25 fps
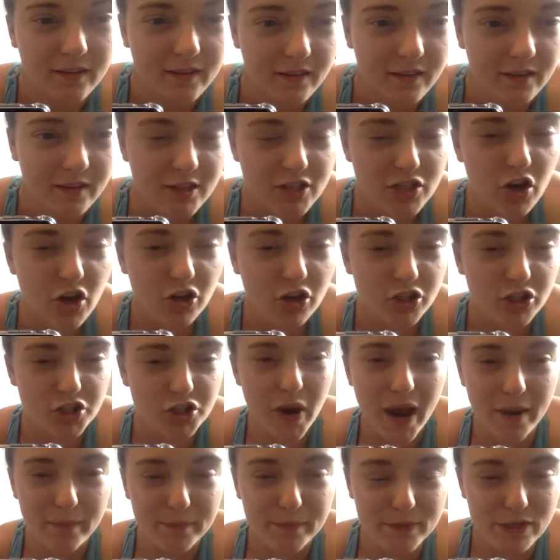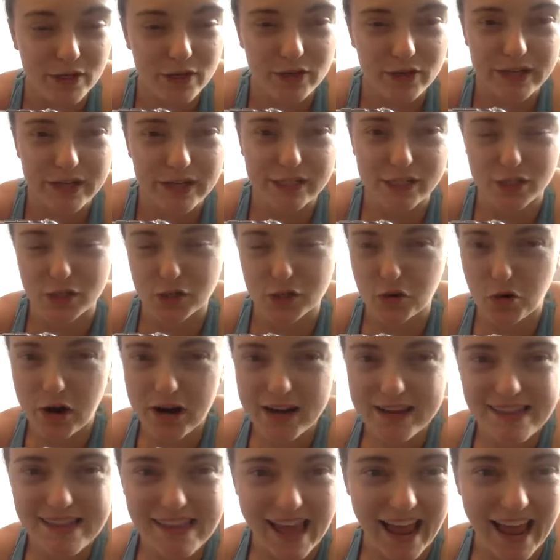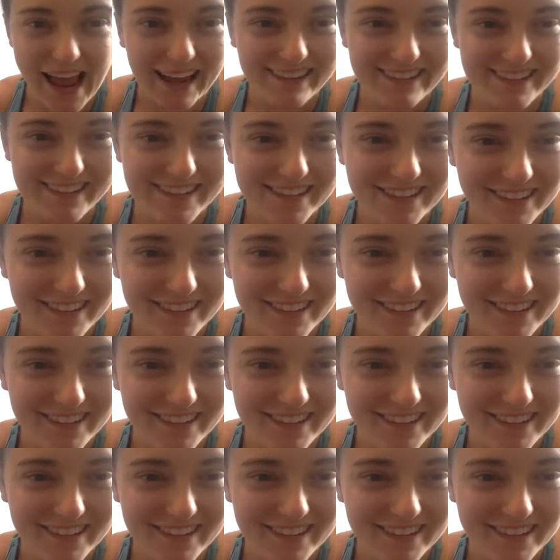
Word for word: Scott, you absolutely destroyed that.